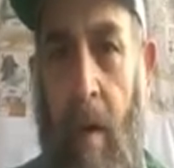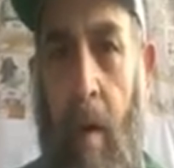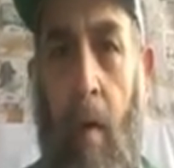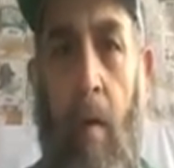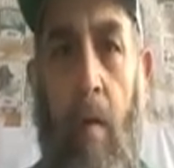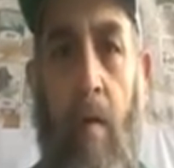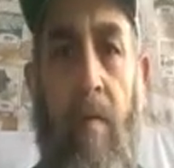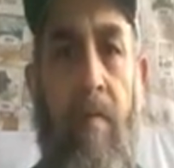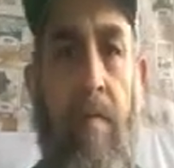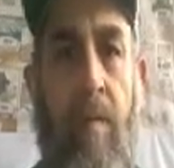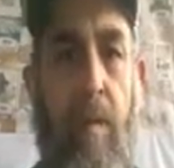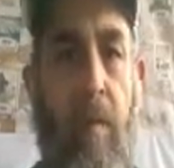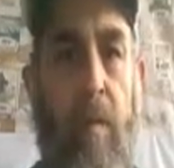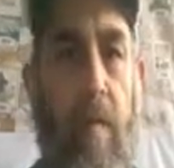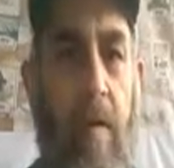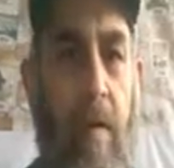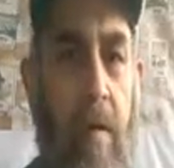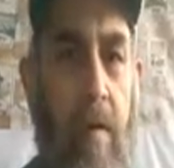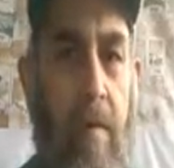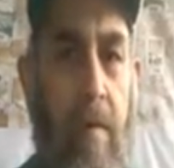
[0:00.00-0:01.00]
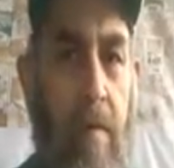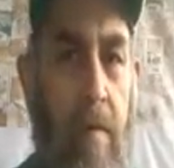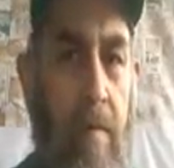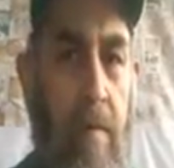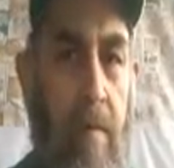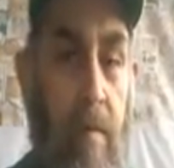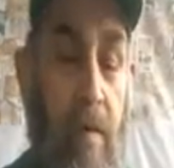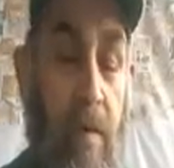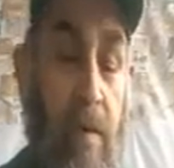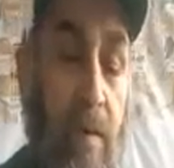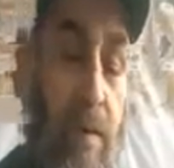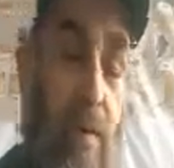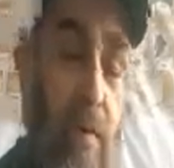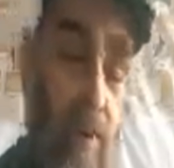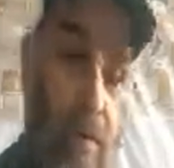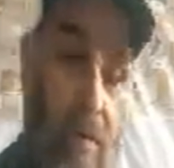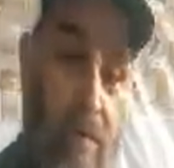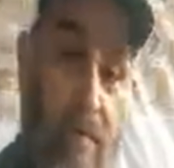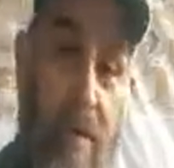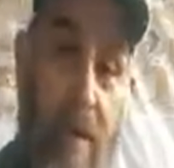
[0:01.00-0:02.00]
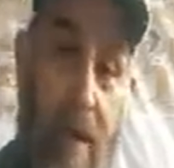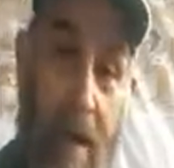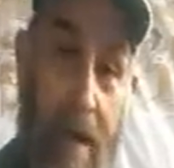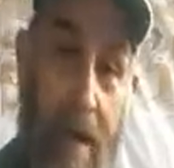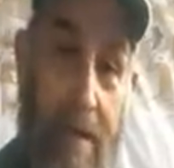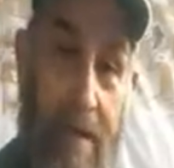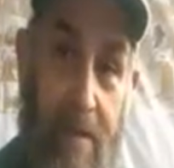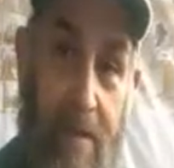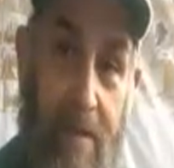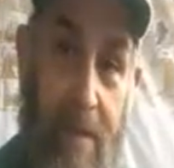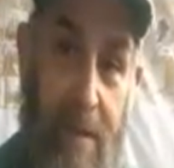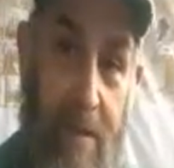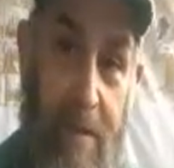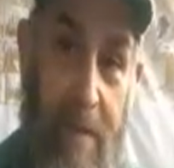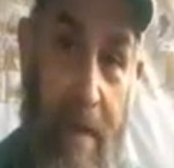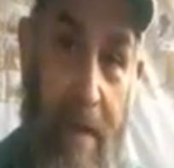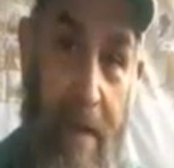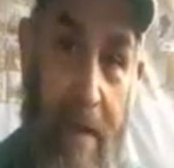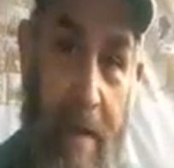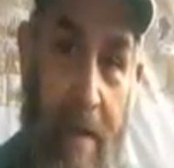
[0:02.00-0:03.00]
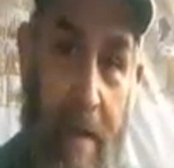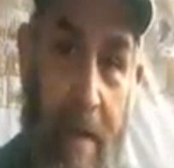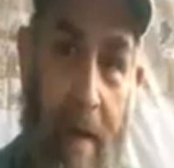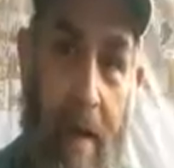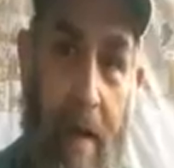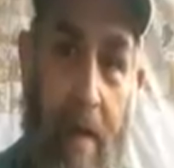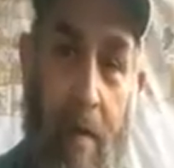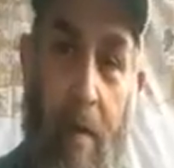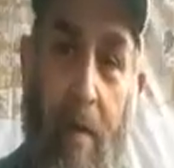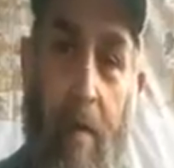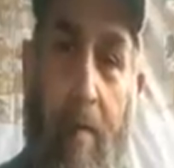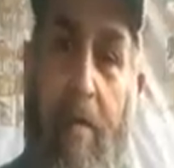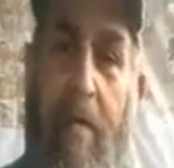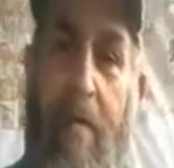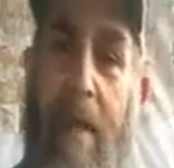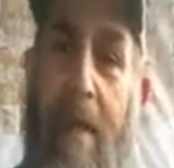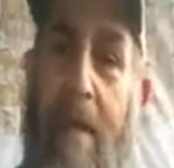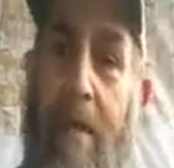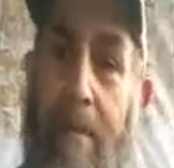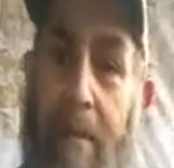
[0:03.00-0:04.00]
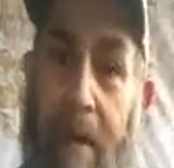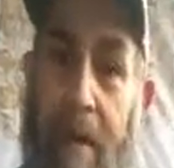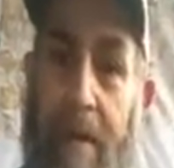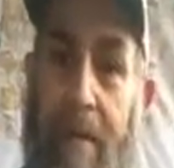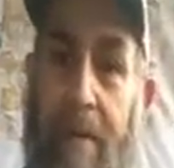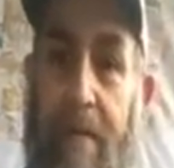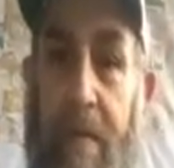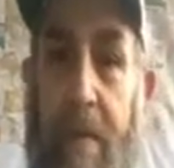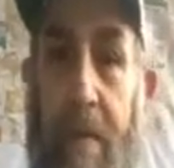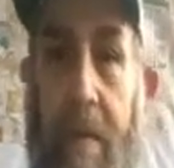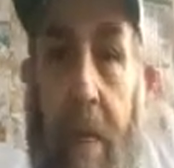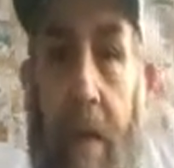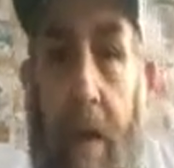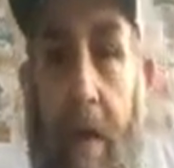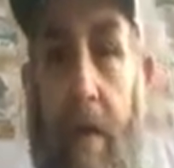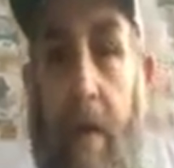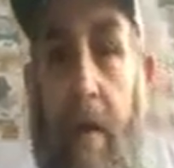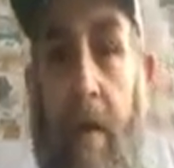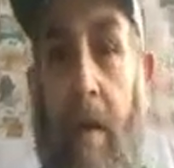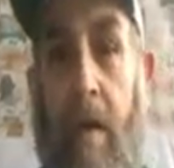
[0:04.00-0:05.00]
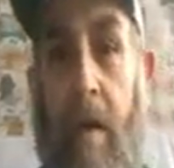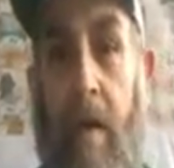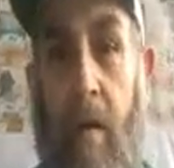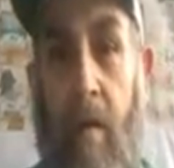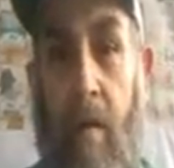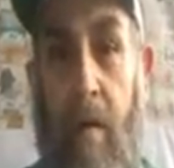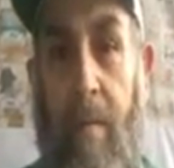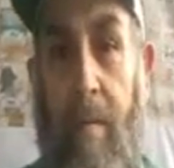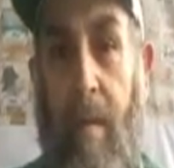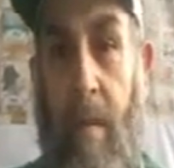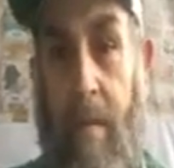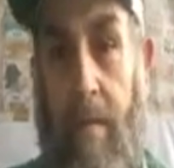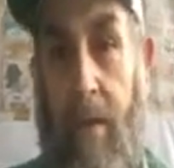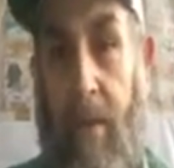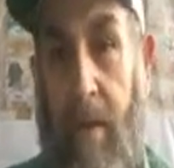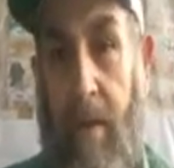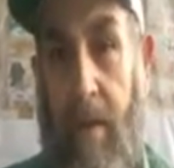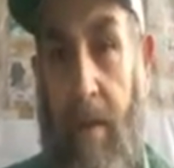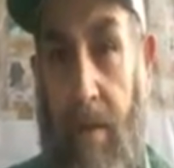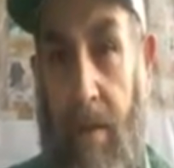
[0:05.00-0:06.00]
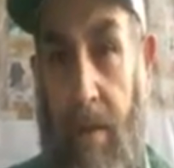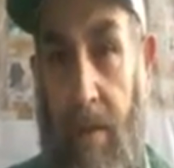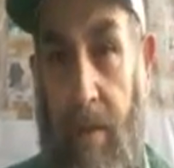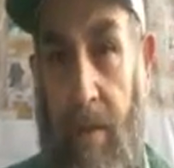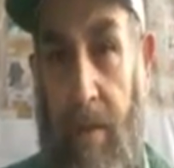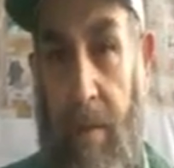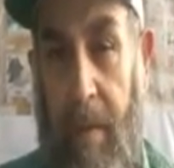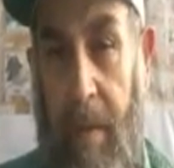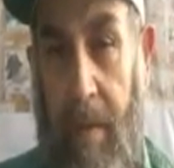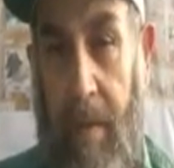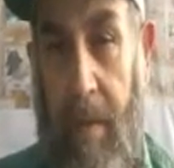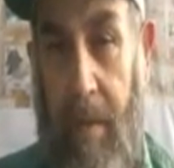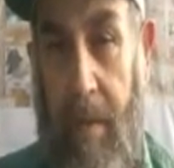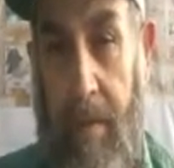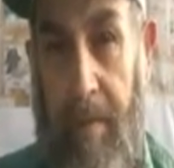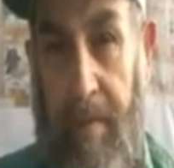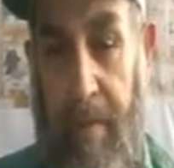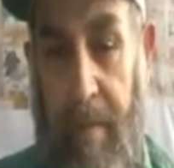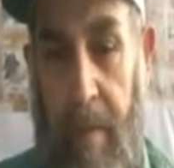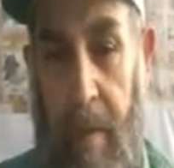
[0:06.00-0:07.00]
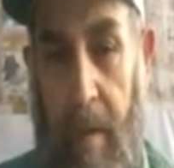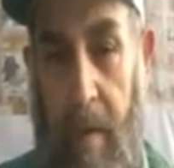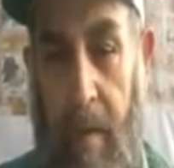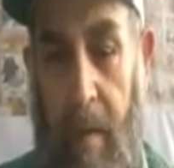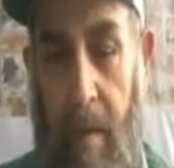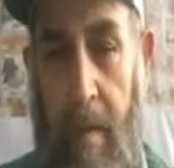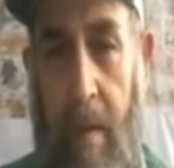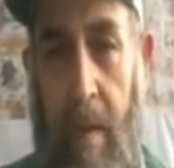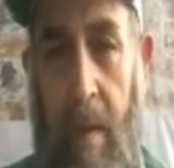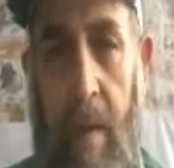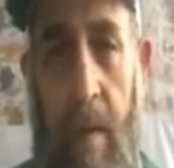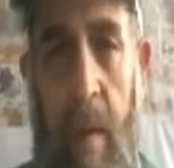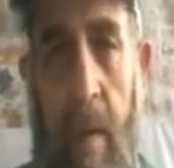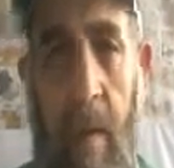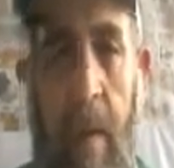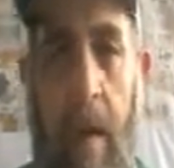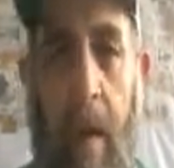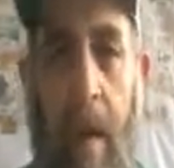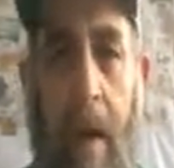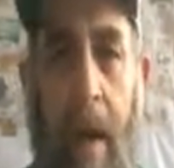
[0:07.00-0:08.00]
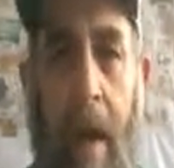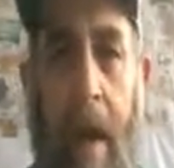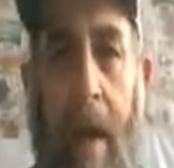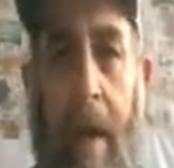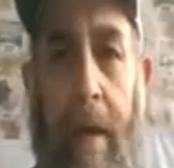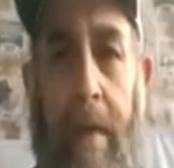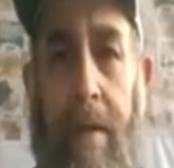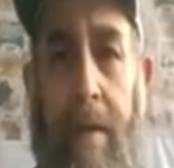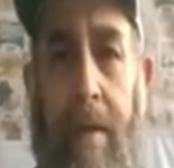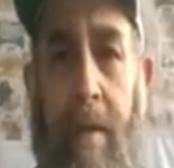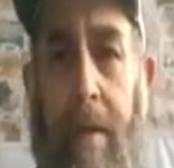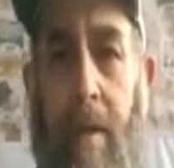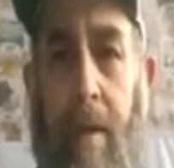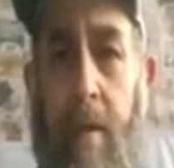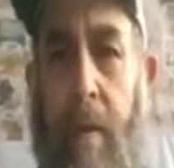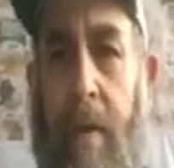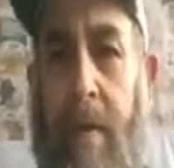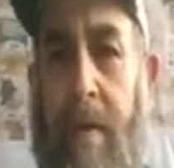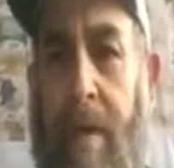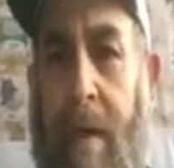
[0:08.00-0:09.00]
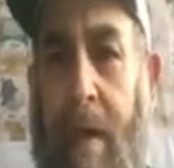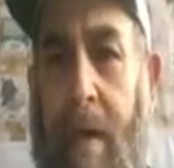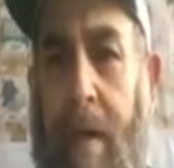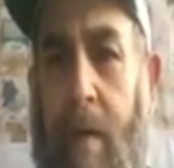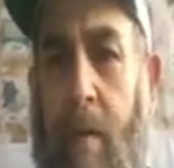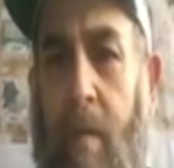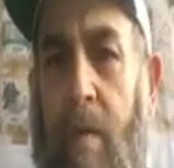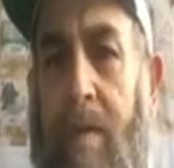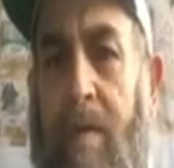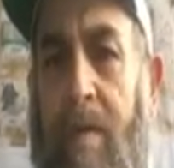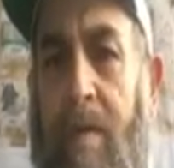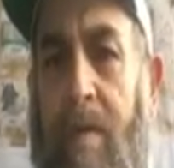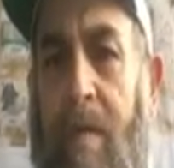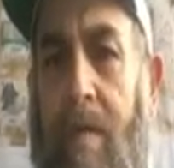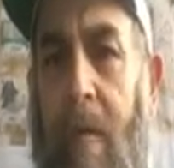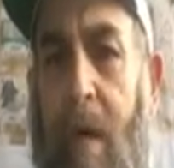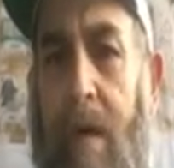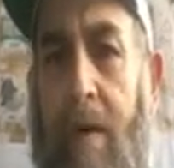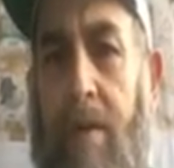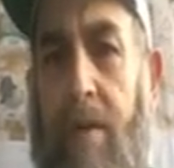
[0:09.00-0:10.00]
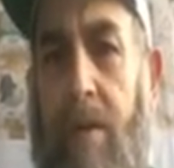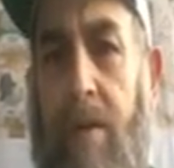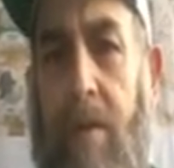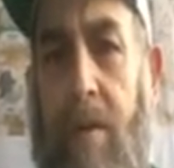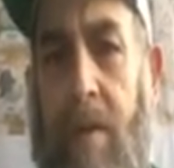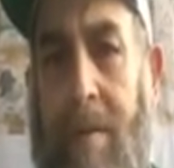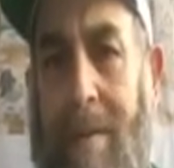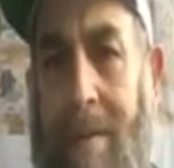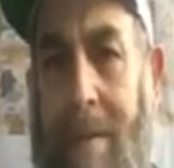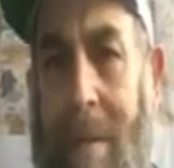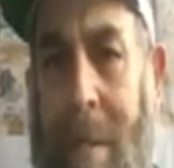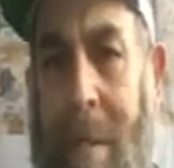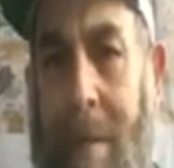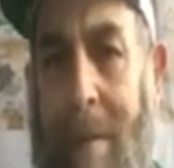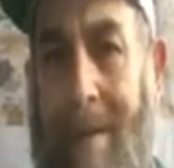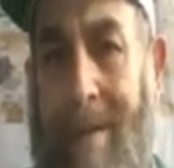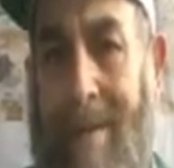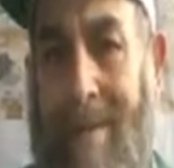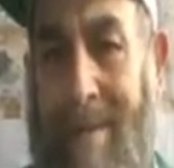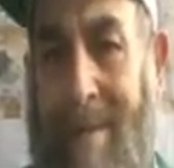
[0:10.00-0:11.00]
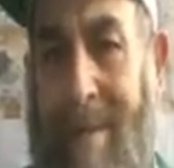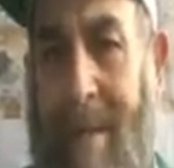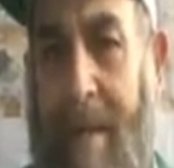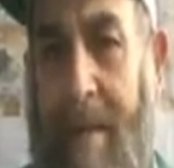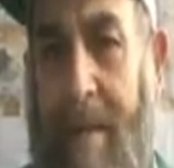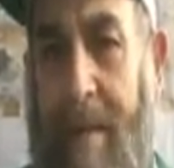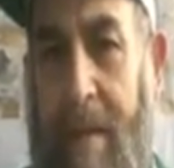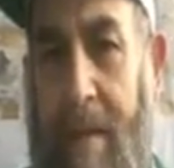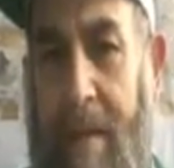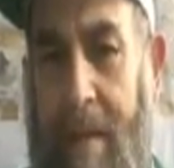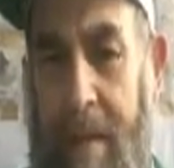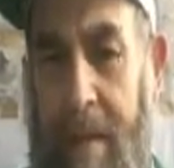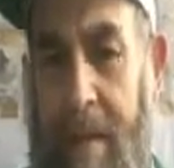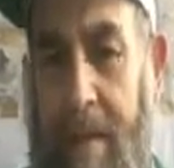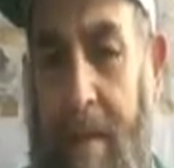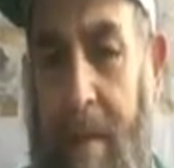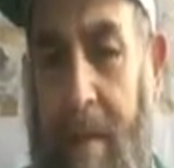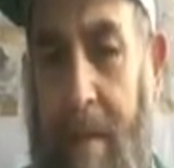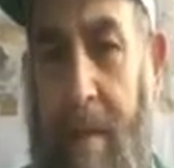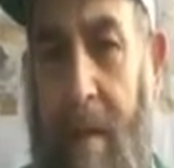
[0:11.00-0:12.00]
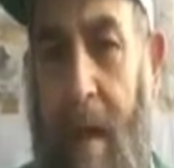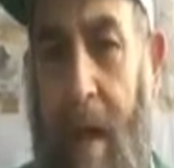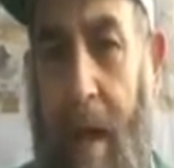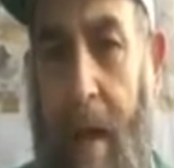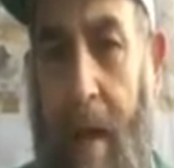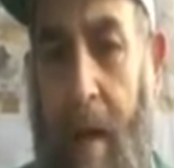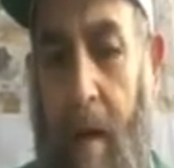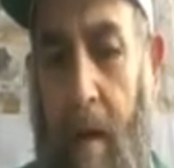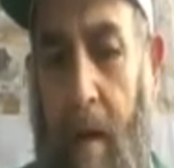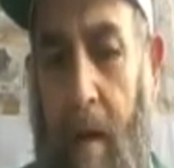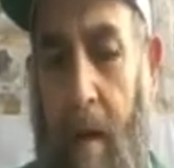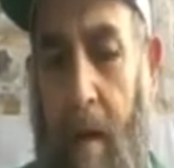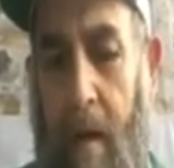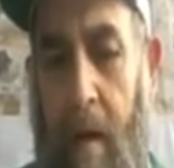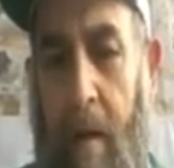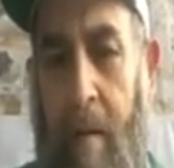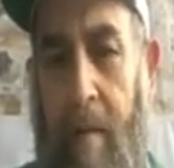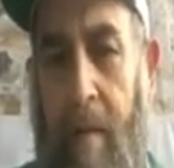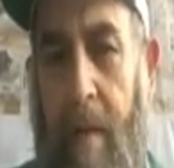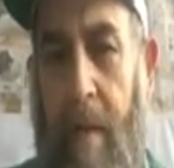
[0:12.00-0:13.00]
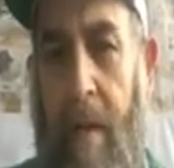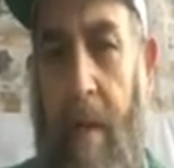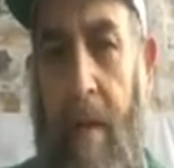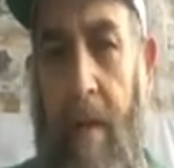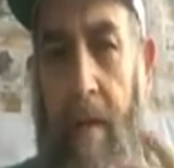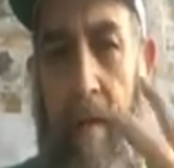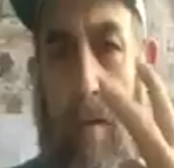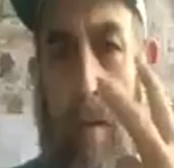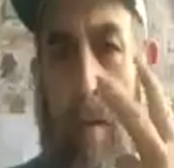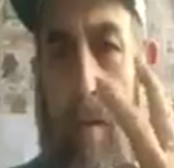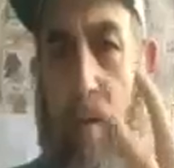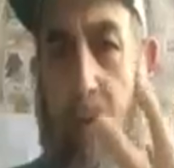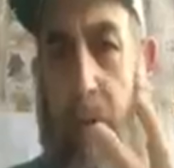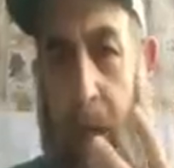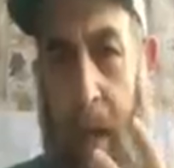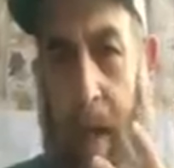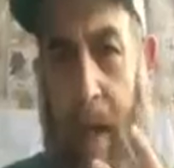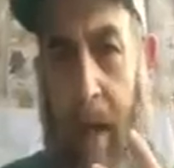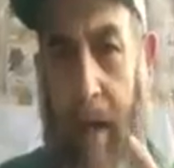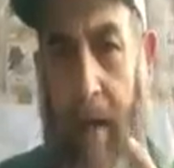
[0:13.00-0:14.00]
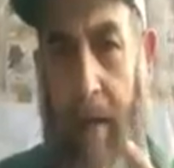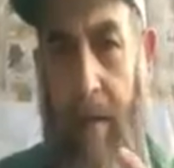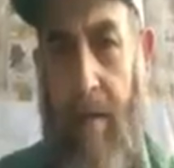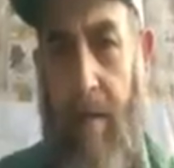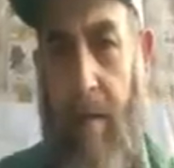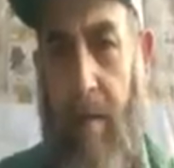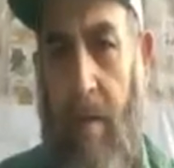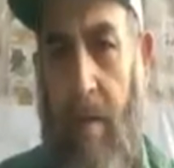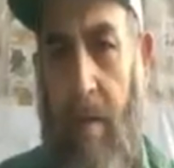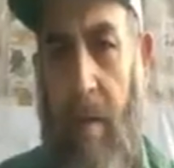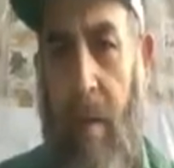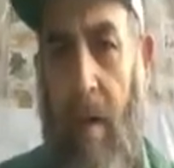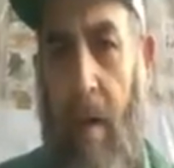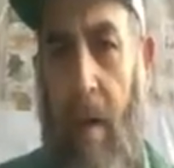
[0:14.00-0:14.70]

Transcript: the home for, really the home for God, so to speak, or the meeting place for God with Moshe and the Jewish people. And we did it with such a zealous desire that in 2 days,